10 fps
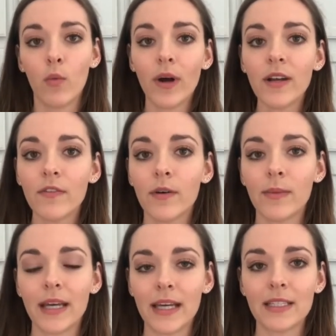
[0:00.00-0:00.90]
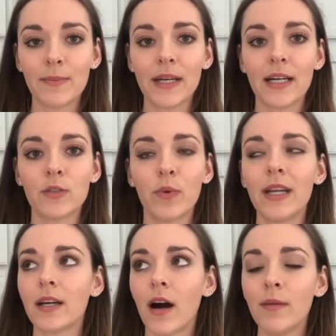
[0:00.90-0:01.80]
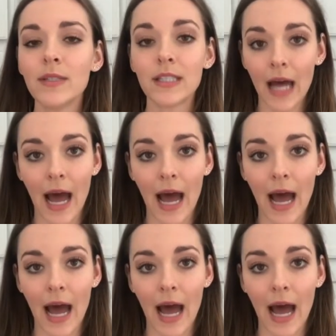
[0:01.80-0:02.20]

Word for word: One of them is because when it comes to